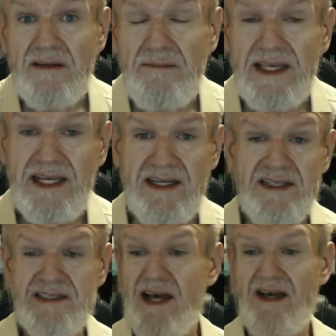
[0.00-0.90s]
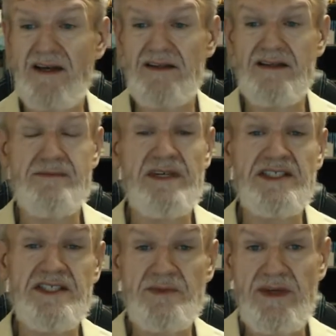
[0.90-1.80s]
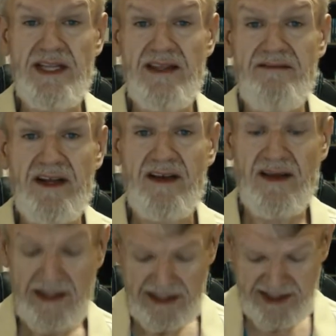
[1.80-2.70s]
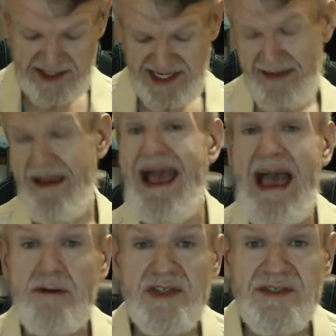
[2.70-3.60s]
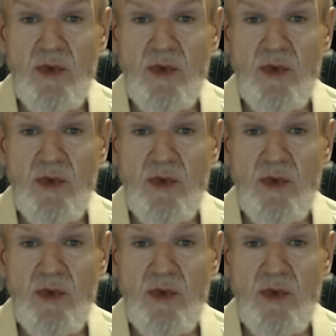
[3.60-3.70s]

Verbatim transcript: because uh, as much as we live in a in the same house,